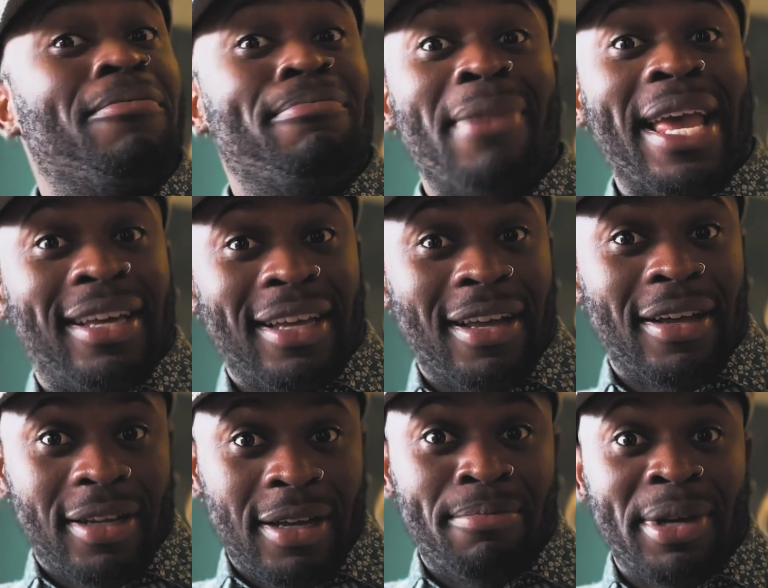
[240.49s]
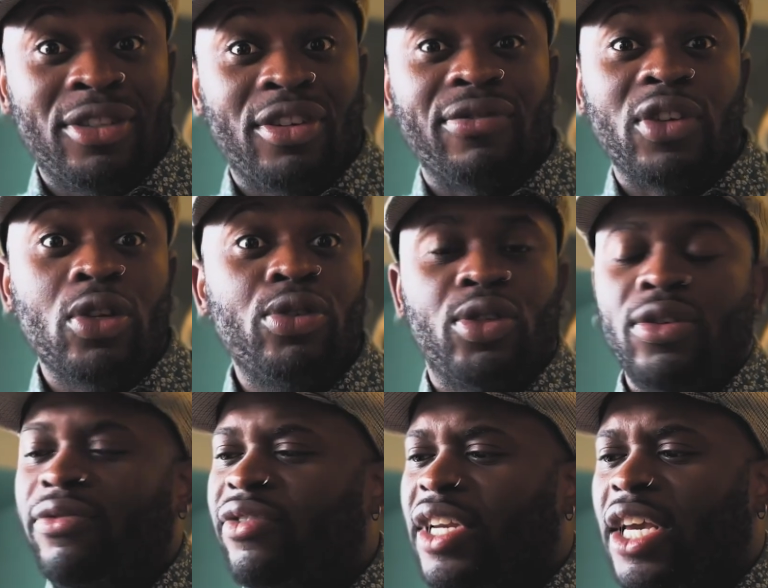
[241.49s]
make a bunch of
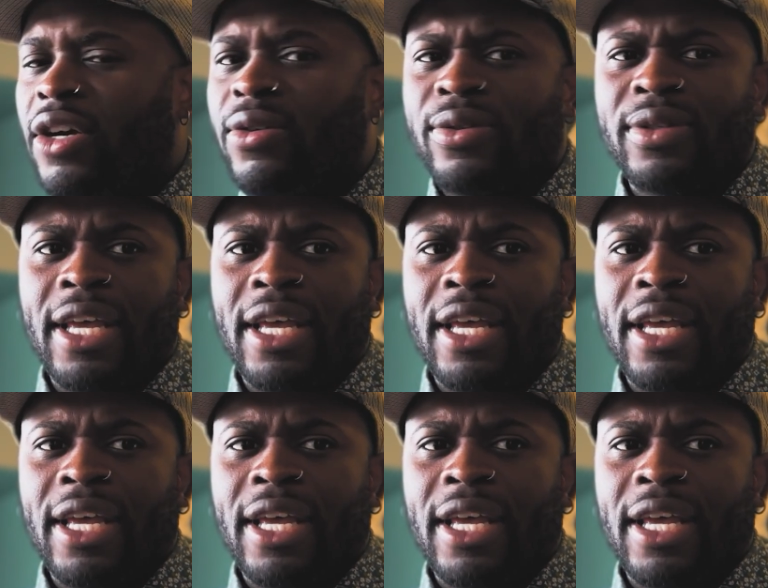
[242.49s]
YouTube videos